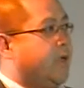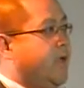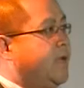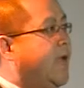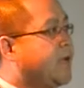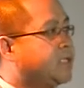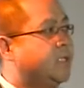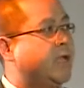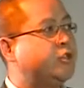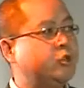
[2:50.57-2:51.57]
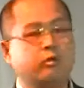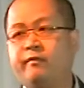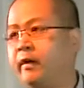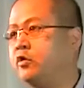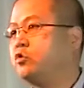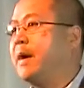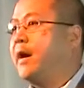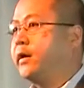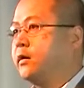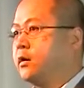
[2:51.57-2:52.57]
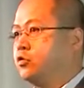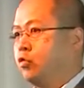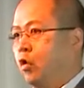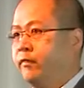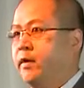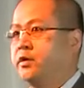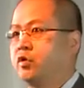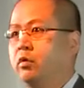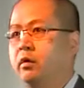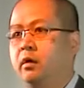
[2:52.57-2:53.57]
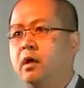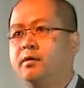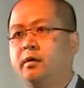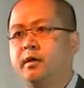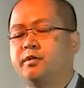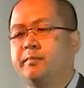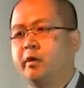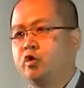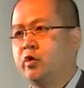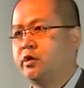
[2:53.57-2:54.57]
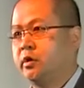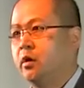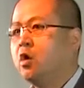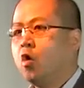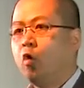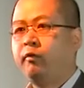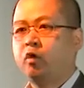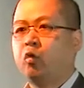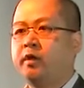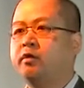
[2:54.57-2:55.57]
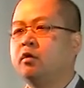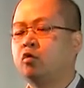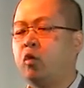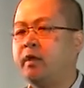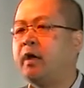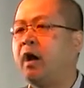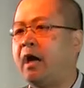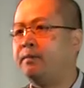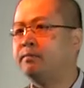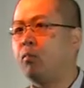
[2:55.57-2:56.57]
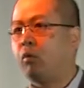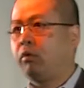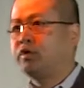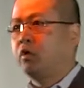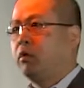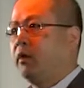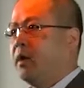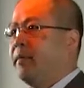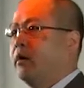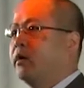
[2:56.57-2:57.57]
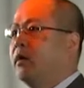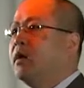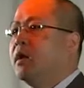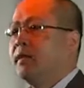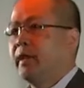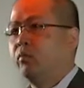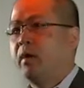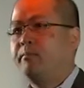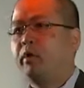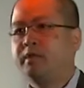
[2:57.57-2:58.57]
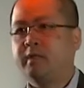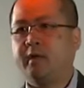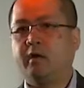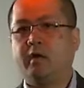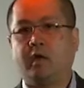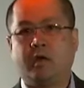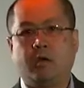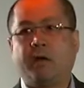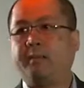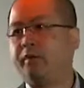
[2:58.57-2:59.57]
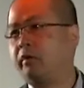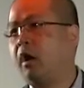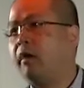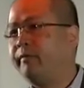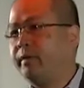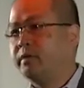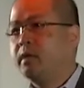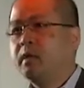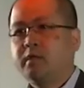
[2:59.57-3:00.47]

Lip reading: And that has led to very dramatic growth in solar under this administration. Over 20 times more solar in America than when President Obama took office.